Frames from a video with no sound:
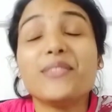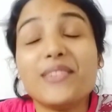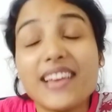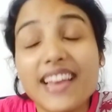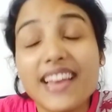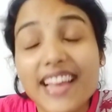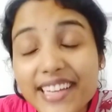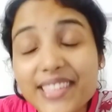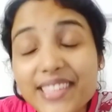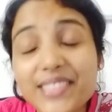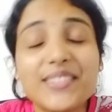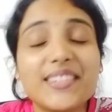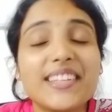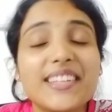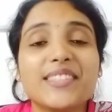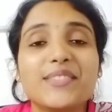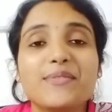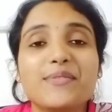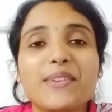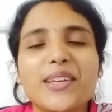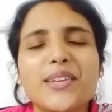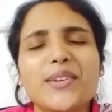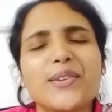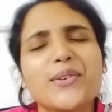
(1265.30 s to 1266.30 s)
you liked today's
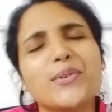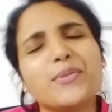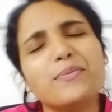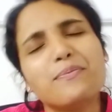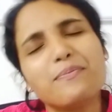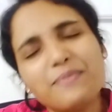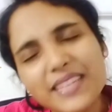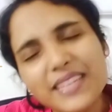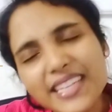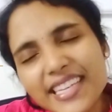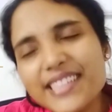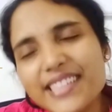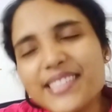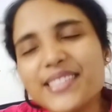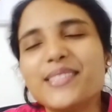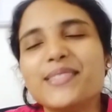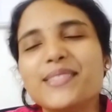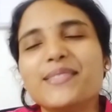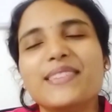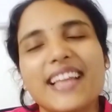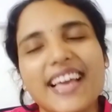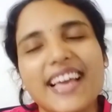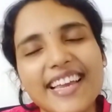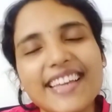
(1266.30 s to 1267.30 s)
video, please
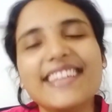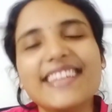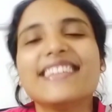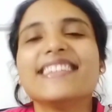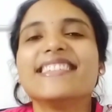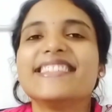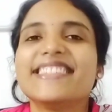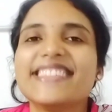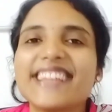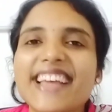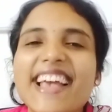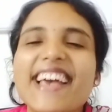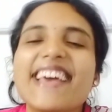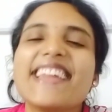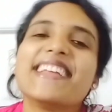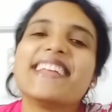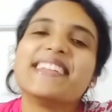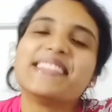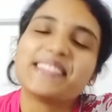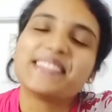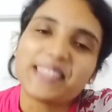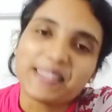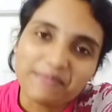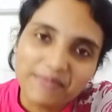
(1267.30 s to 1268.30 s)
do like, share
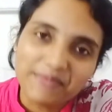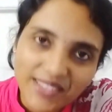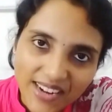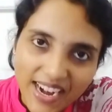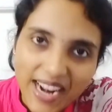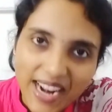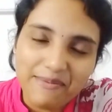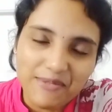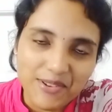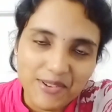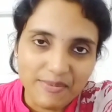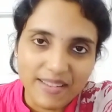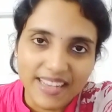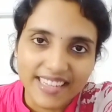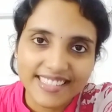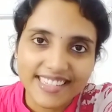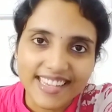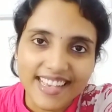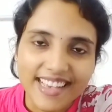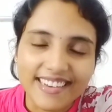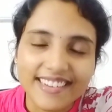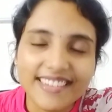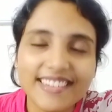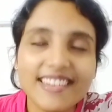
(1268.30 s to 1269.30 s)
and subscribe to my
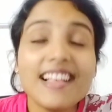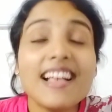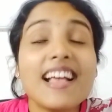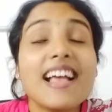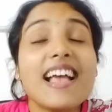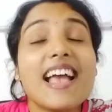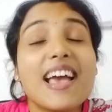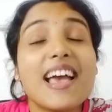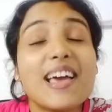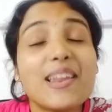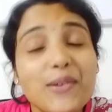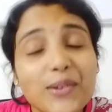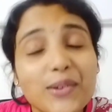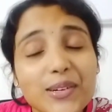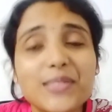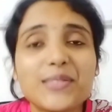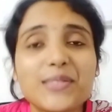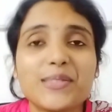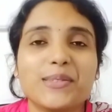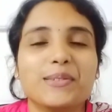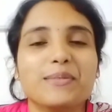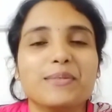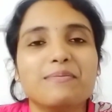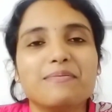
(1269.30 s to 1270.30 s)
channel, and
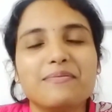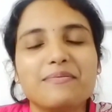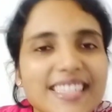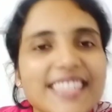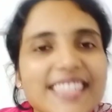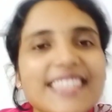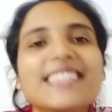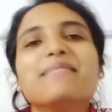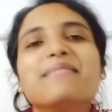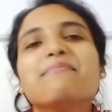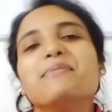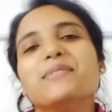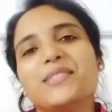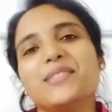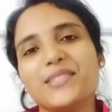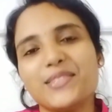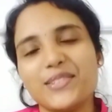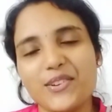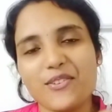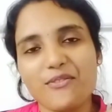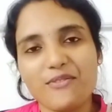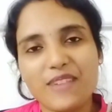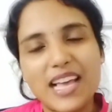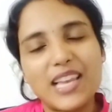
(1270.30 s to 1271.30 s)
also please put in
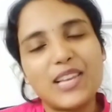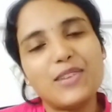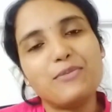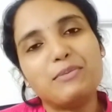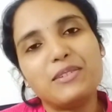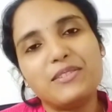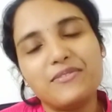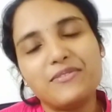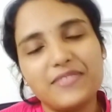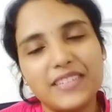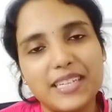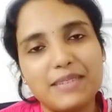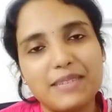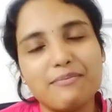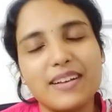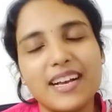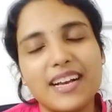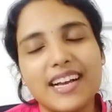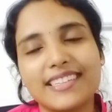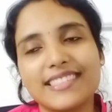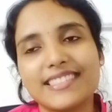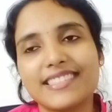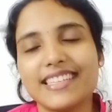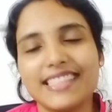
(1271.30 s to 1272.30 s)
your valuable
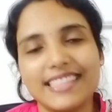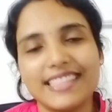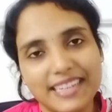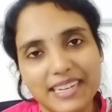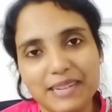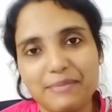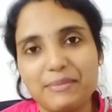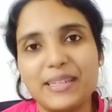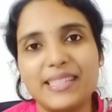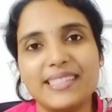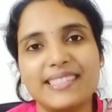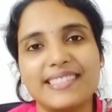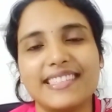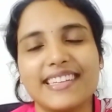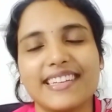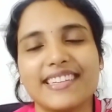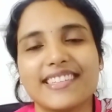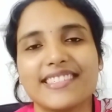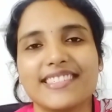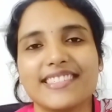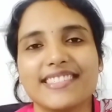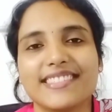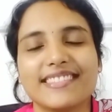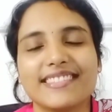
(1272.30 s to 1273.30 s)
feedbacks in the comment
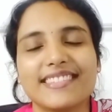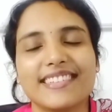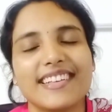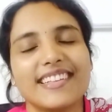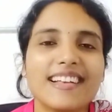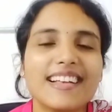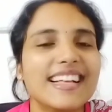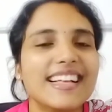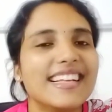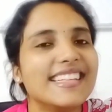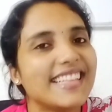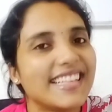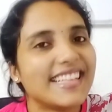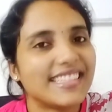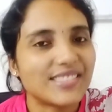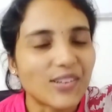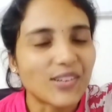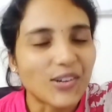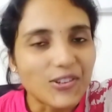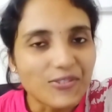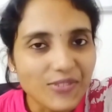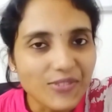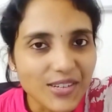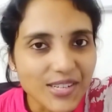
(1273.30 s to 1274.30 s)
section. That's
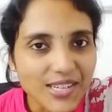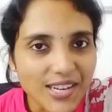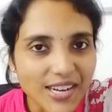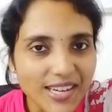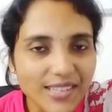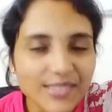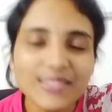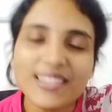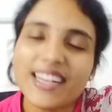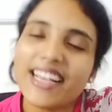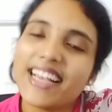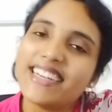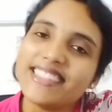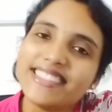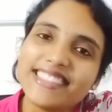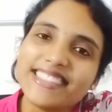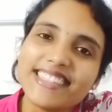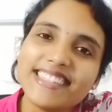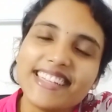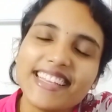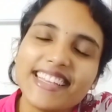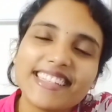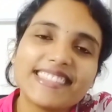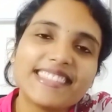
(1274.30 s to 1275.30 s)
all for now.
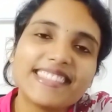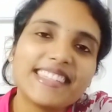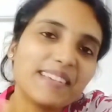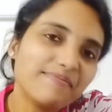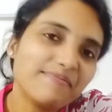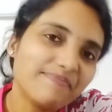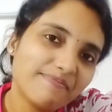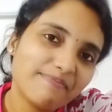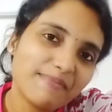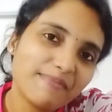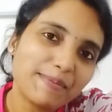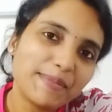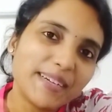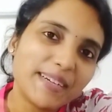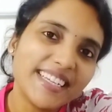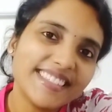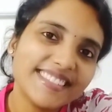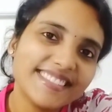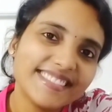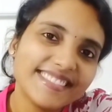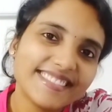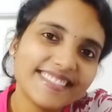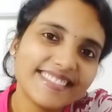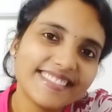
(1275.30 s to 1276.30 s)
Until next time,
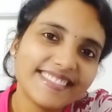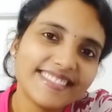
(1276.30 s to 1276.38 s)
bye-bye.